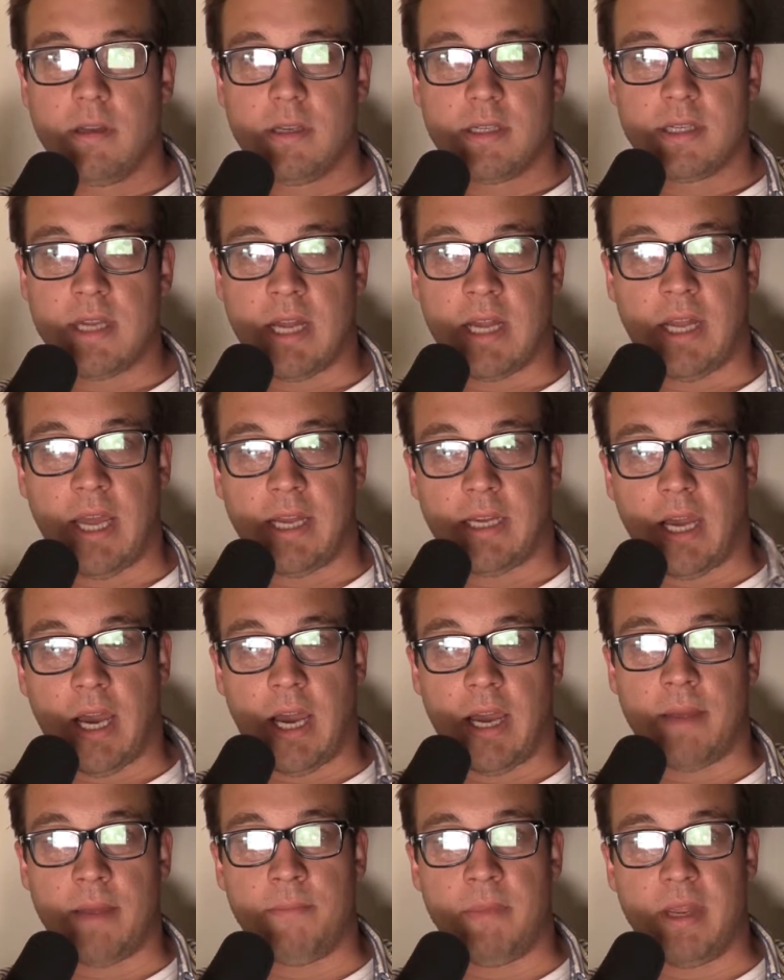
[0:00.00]
It's not like
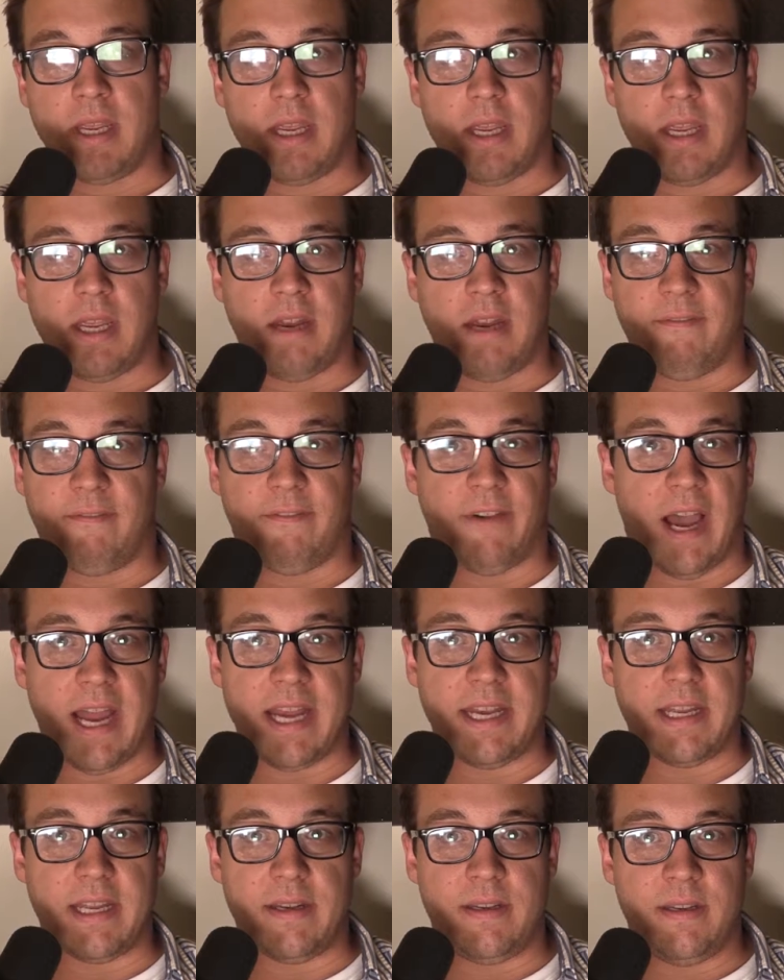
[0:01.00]
I'm
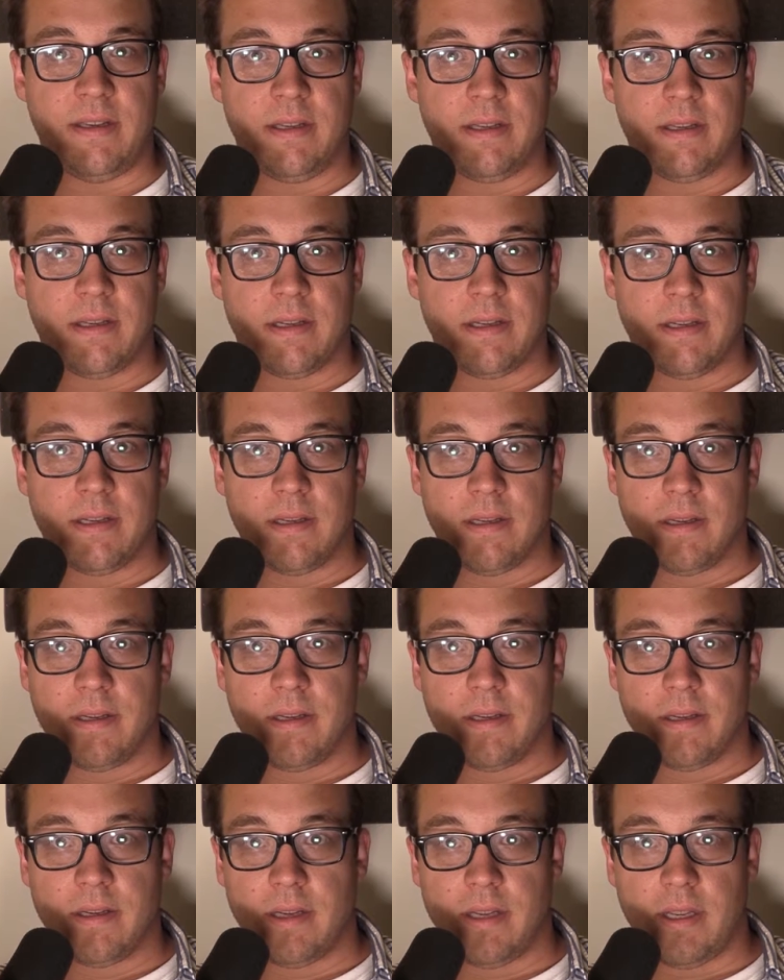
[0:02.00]
invited
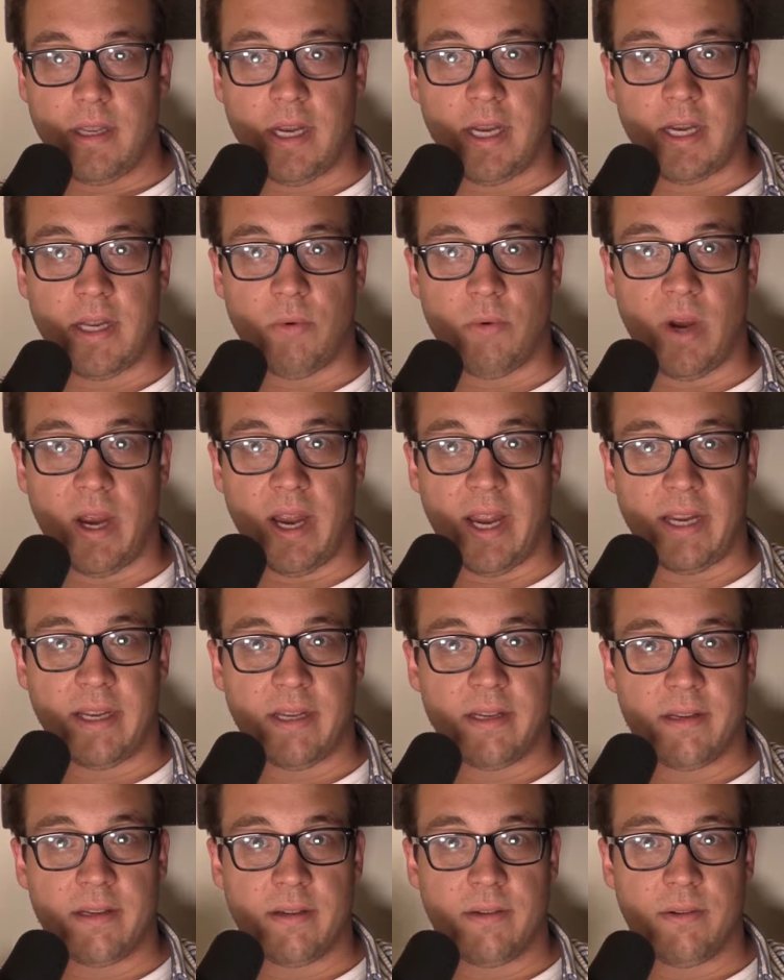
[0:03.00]
anyway.
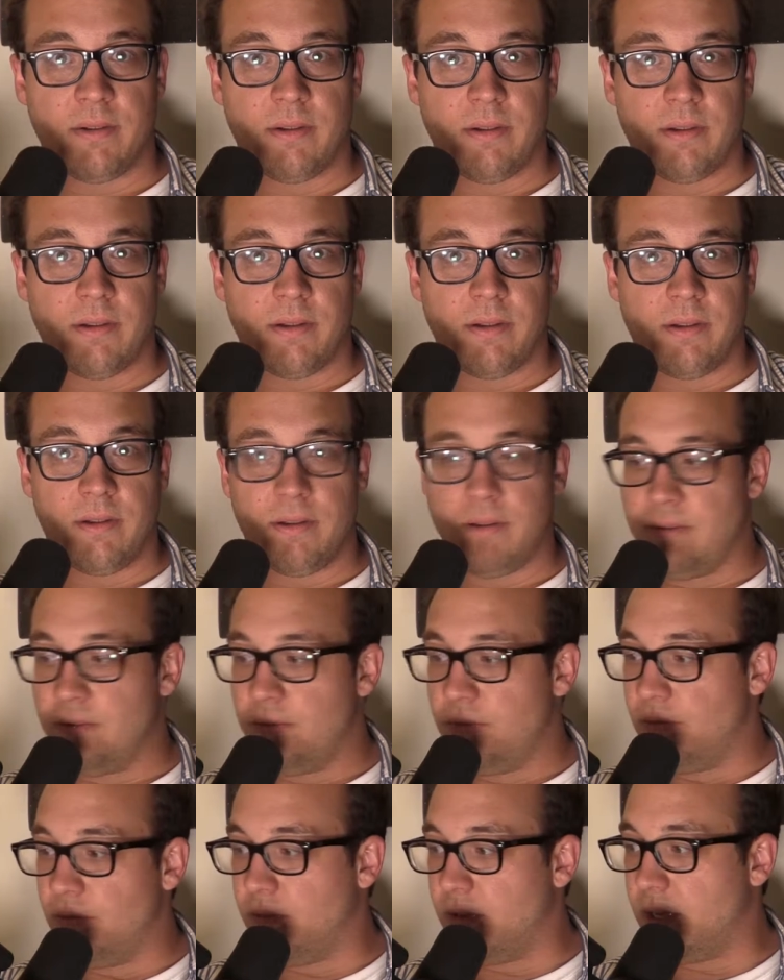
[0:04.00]

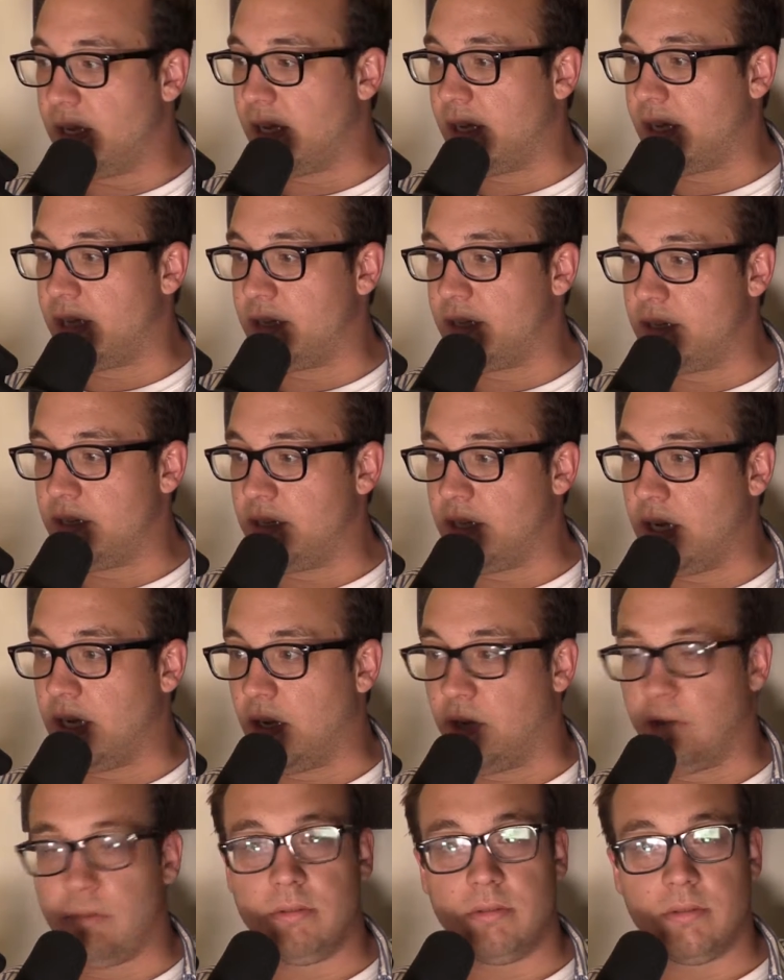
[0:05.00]
You
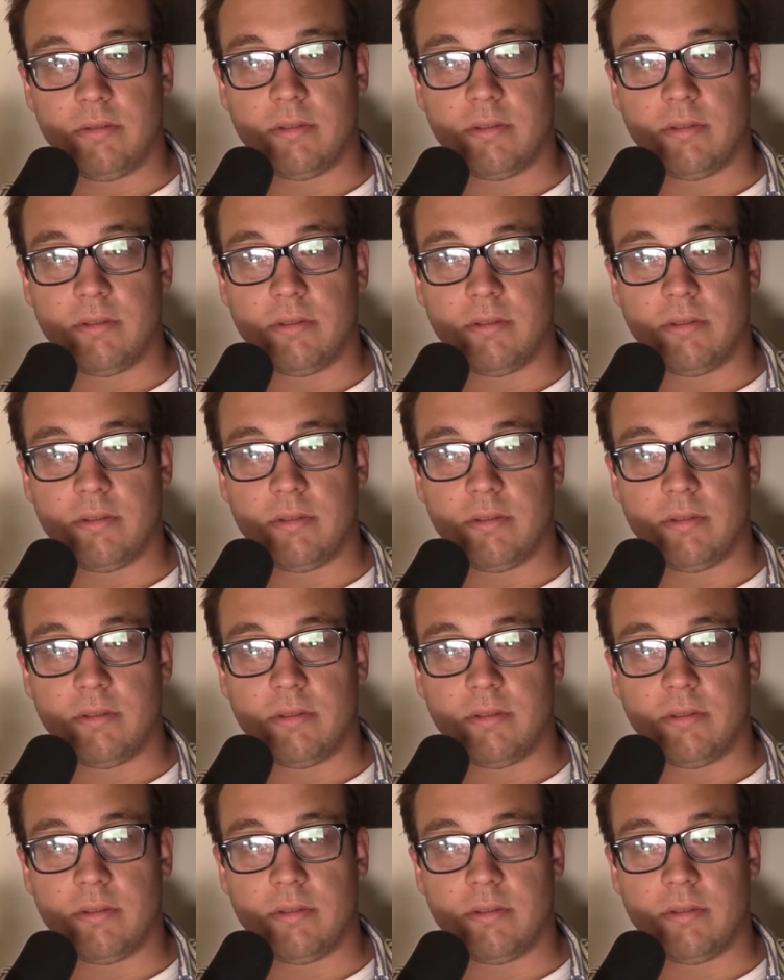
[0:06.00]
know,